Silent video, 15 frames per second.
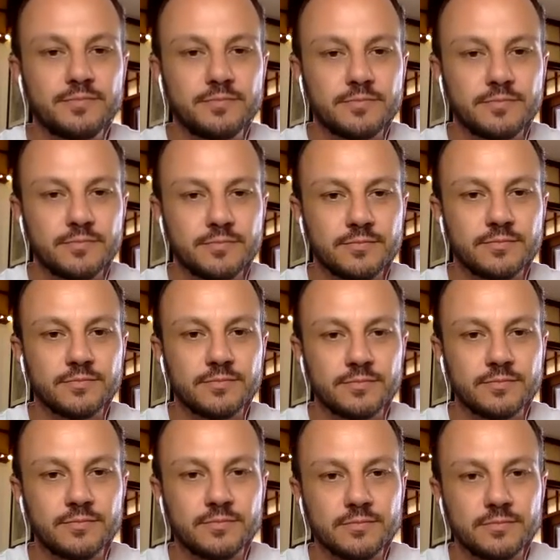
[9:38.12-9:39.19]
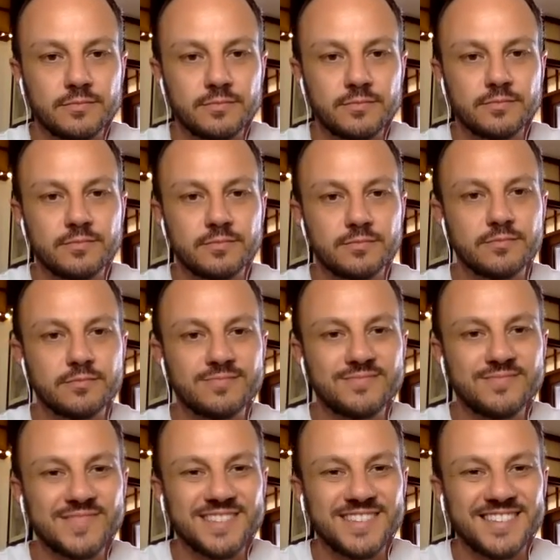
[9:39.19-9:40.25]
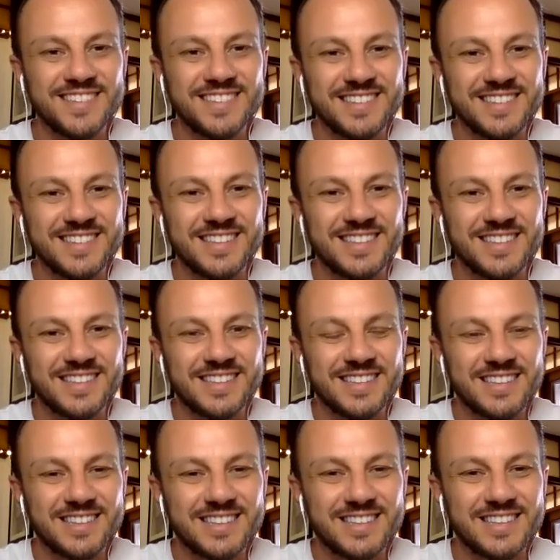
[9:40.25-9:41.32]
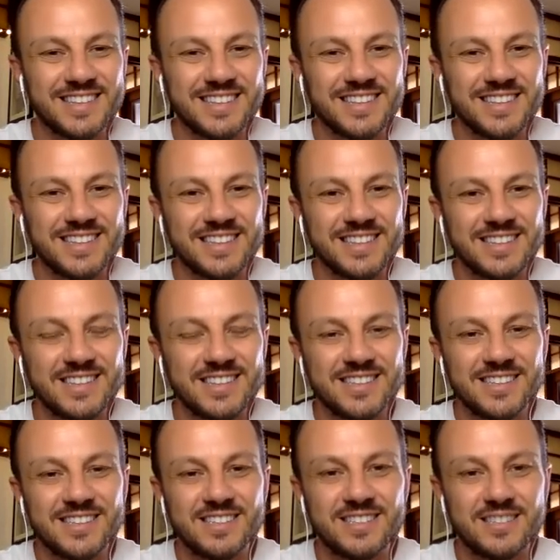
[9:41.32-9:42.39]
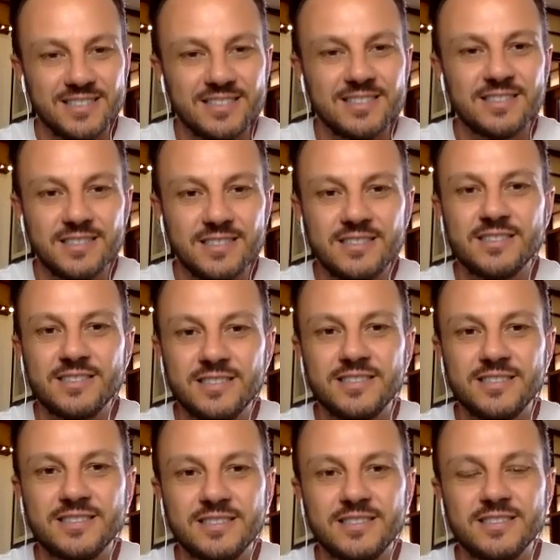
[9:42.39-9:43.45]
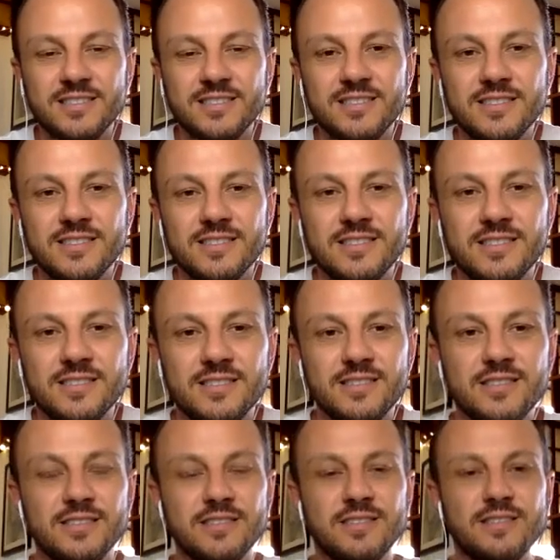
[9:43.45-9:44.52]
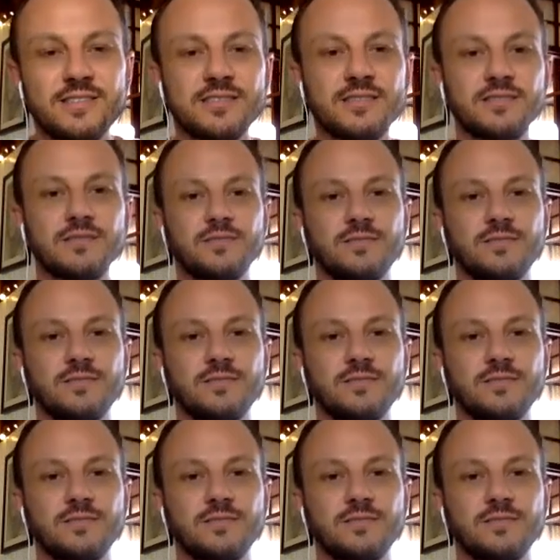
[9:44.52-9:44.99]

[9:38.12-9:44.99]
(silent)